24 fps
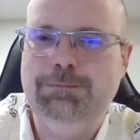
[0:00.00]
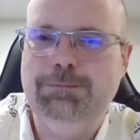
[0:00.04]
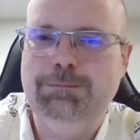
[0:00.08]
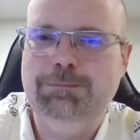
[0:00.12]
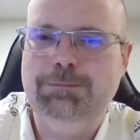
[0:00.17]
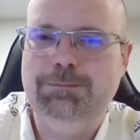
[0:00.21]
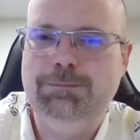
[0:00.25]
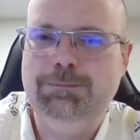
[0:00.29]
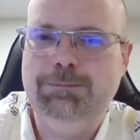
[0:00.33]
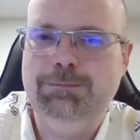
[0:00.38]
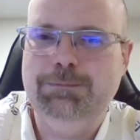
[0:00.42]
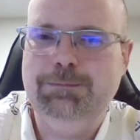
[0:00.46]

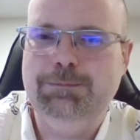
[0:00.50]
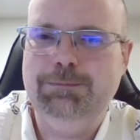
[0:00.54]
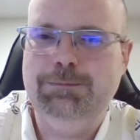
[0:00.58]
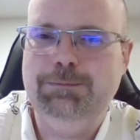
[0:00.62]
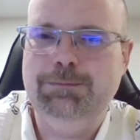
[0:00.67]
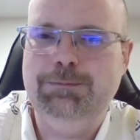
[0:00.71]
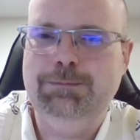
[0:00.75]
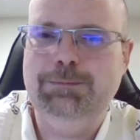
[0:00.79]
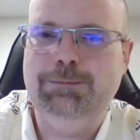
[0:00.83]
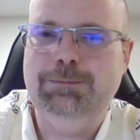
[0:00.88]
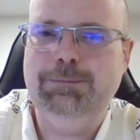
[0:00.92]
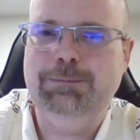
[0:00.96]

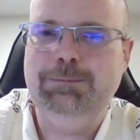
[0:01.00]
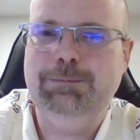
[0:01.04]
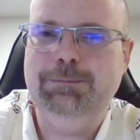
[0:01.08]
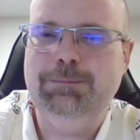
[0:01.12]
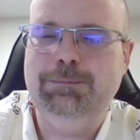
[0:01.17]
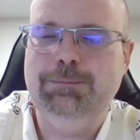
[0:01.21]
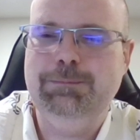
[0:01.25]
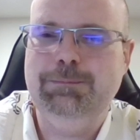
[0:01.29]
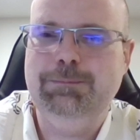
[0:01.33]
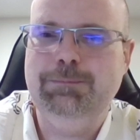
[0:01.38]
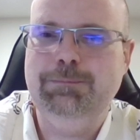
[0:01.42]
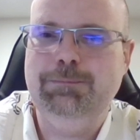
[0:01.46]

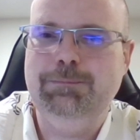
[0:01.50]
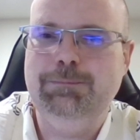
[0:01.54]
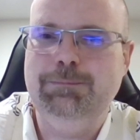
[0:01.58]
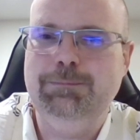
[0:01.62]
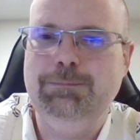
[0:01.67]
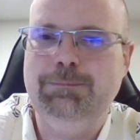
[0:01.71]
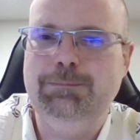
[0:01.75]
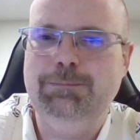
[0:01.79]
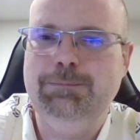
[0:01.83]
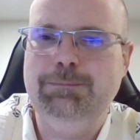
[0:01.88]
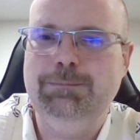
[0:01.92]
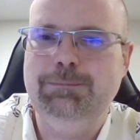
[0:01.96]

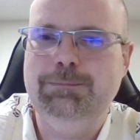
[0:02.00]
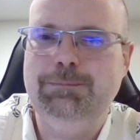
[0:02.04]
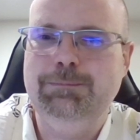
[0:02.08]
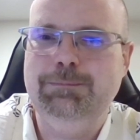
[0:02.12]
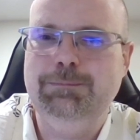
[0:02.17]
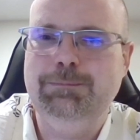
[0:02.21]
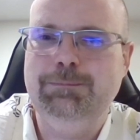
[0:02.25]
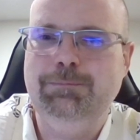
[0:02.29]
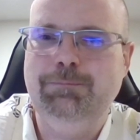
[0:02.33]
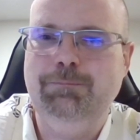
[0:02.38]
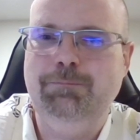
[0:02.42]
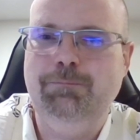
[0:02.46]

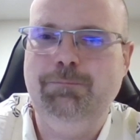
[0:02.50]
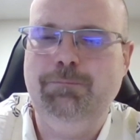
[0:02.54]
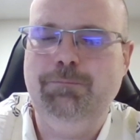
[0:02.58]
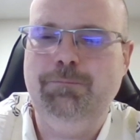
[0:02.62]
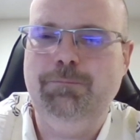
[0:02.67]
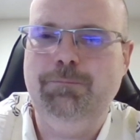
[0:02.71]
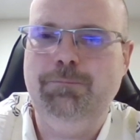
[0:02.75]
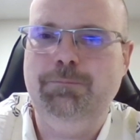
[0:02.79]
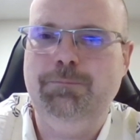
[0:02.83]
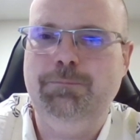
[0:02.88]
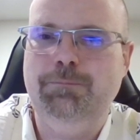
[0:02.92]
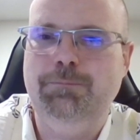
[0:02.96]

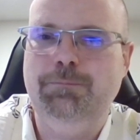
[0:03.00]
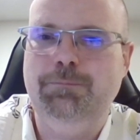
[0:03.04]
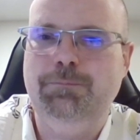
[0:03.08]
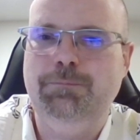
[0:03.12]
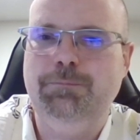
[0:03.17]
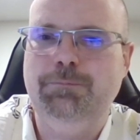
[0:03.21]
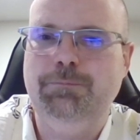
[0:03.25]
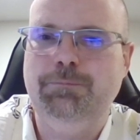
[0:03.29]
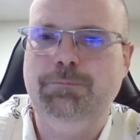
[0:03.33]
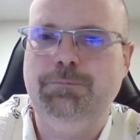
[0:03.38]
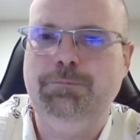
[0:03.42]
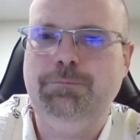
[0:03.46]

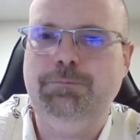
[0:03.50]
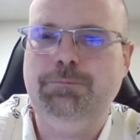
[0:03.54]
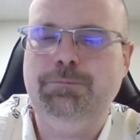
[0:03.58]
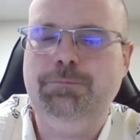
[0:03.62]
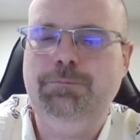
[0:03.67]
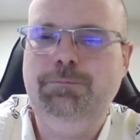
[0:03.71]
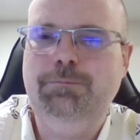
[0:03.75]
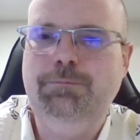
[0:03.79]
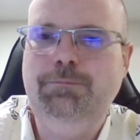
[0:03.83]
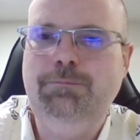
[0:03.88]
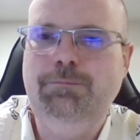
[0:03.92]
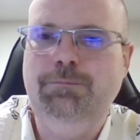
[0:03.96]

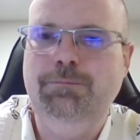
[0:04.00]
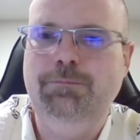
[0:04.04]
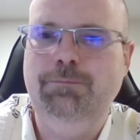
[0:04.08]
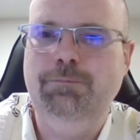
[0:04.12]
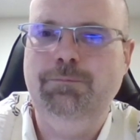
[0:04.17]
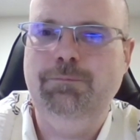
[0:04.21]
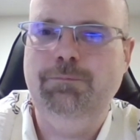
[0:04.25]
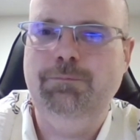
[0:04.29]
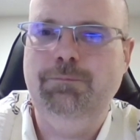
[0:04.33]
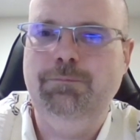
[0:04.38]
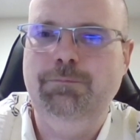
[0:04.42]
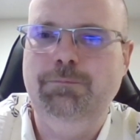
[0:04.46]

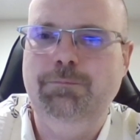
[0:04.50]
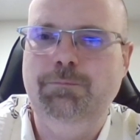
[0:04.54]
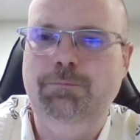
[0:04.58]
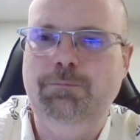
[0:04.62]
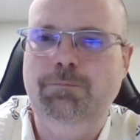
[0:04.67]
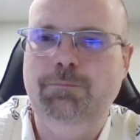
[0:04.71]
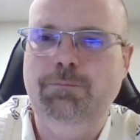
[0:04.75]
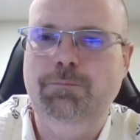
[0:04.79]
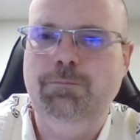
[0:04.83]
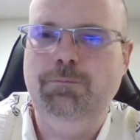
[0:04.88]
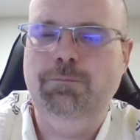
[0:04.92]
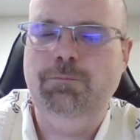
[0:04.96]

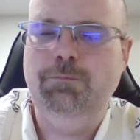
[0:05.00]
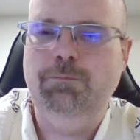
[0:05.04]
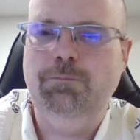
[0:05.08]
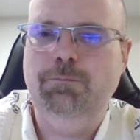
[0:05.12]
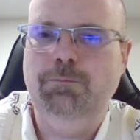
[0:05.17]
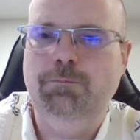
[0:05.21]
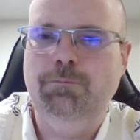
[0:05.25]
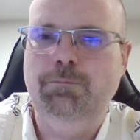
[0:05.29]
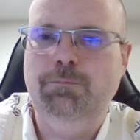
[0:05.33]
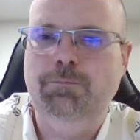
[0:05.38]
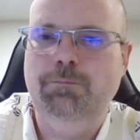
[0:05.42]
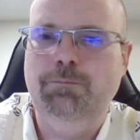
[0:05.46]

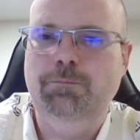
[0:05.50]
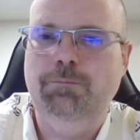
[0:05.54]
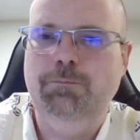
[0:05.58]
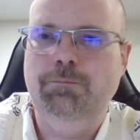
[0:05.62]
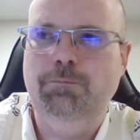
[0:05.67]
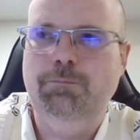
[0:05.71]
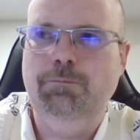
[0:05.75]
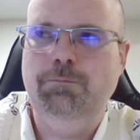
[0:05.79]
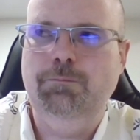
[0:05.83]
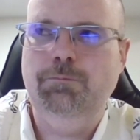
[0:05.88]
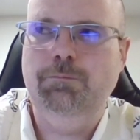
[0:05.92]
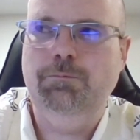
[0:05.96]

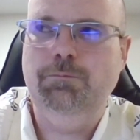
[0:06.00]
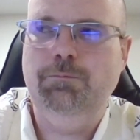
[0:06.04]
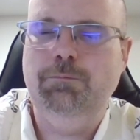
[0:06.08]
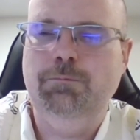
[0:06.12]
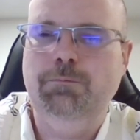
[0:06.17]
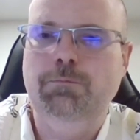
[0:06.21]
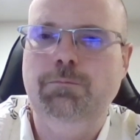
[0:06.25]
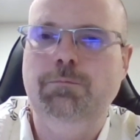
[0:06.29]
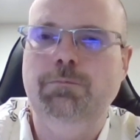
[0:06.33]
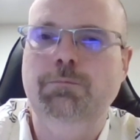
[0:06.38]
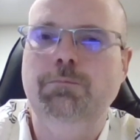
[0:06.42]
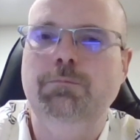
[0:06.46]

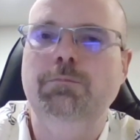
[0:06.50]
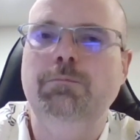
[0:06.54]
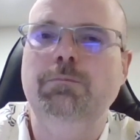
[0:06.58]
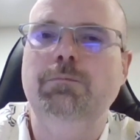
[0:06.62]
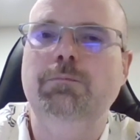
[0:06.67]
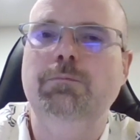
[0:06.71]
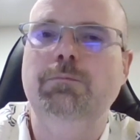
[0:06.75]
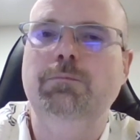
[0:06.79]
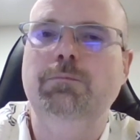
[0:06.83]
(not speaking)